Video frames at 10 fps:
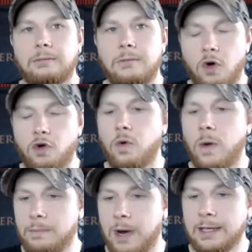no
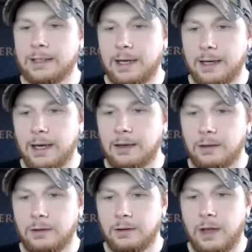quit mindset again
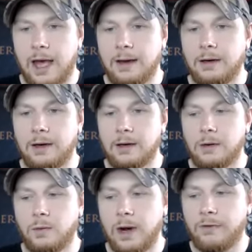that
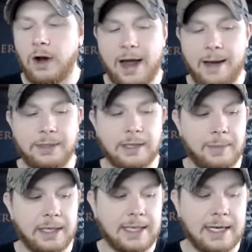whatever happens,
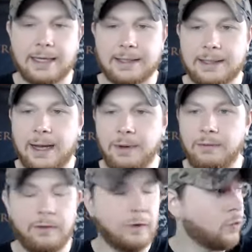I'm going to take that step,
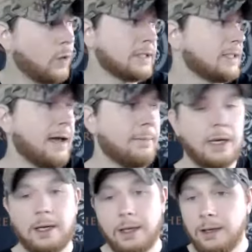even if it's one step,
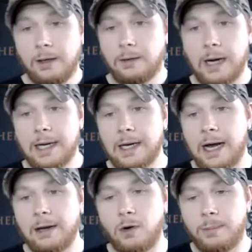right?
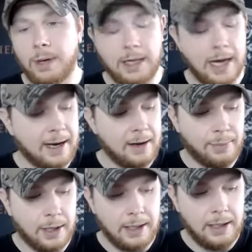I know a buddy, I got a
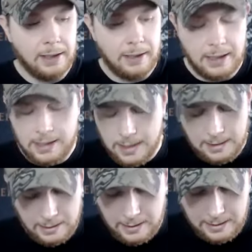buddy,
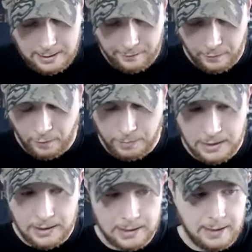he's, he's suffering from
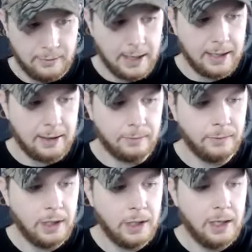PTSD right now
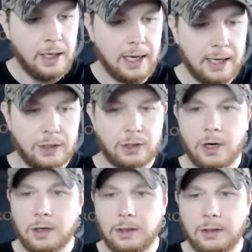and he's
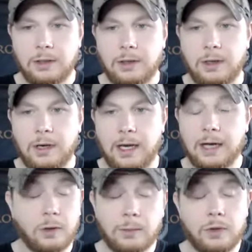struggling. And I
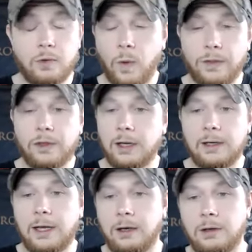told him to do one thing a
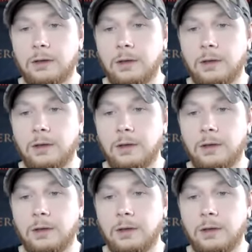day